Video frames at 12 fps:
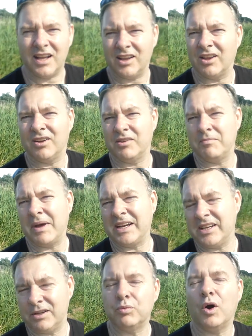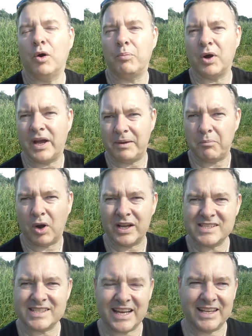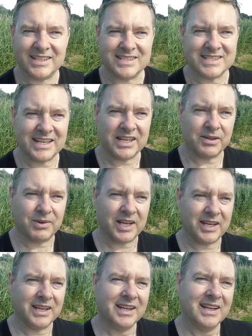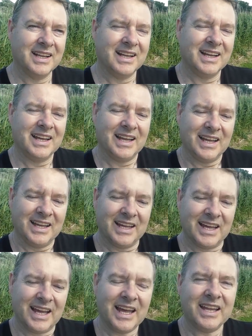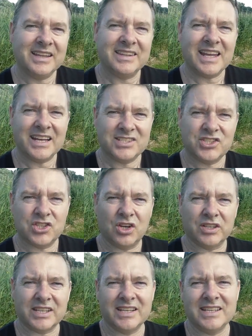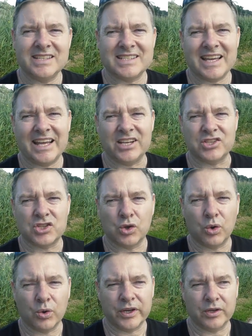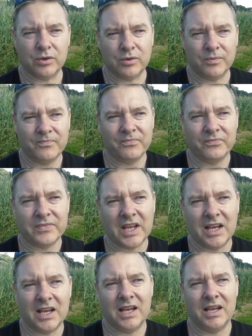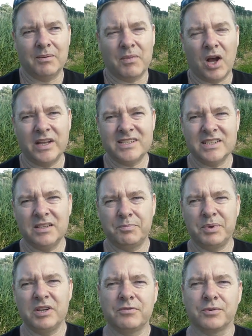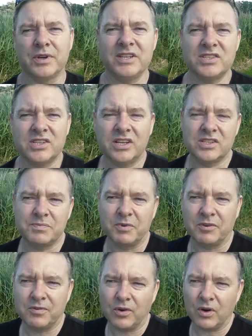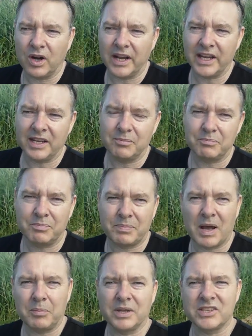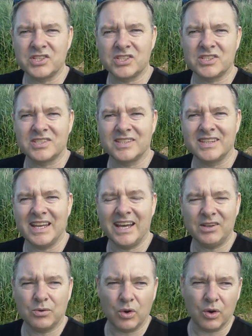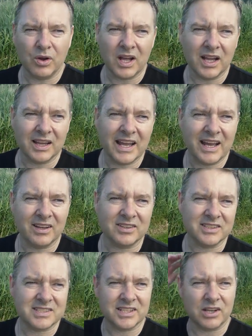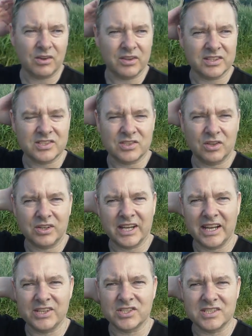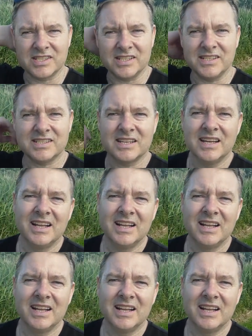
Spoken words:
a lot of money, well, by my standards anyway. And that shot is editorial. I did a bit of research before I published that or allowed it to go on the stock agencies.